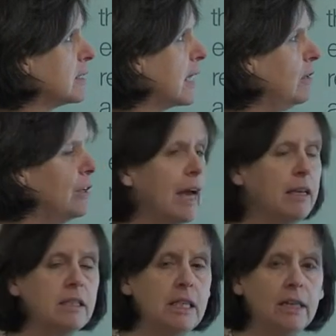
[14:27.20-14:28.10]
saying you get
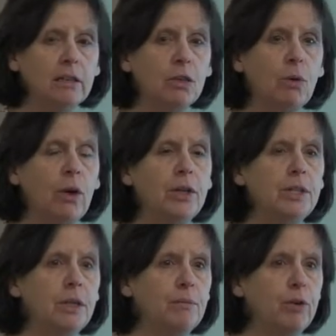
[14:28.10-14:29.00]
is yield and
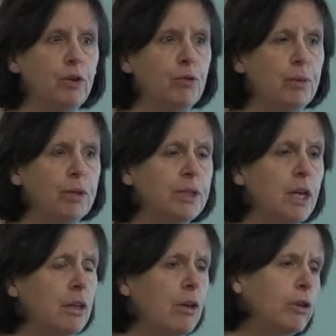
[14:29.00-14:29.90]
quality improvements,
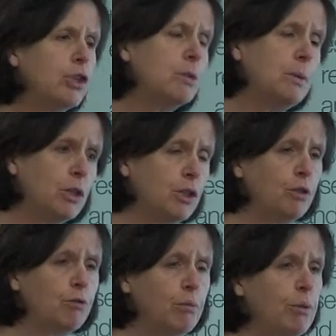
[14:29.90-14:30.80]
not just because
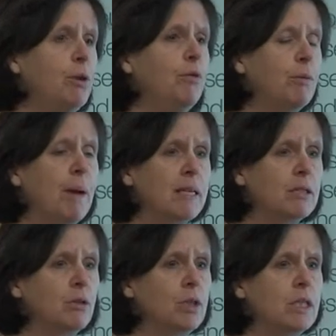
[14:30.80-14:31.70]
you've removed the
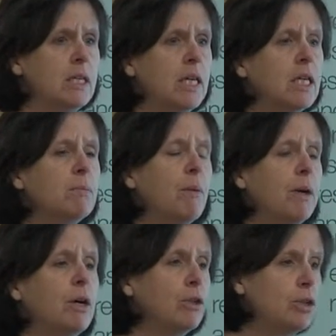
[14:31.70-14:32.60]
pest or disease, but
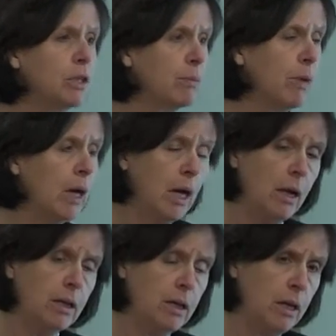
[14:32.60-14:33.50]
because the
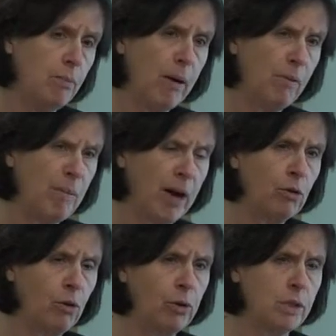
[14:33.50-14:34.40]

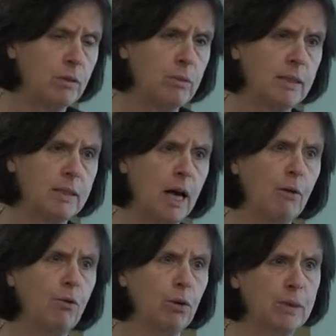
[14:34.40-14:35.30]
microorganism
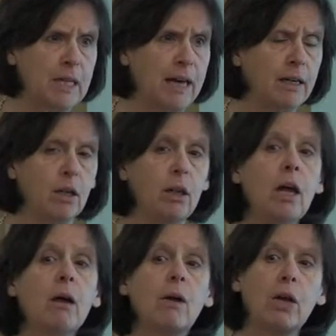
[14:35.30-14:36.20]
itself or the botanical
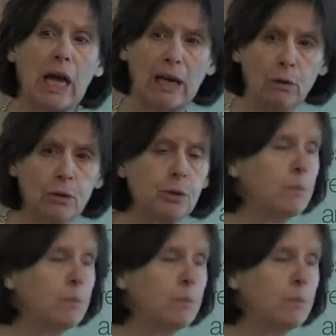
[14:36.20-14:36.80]
can also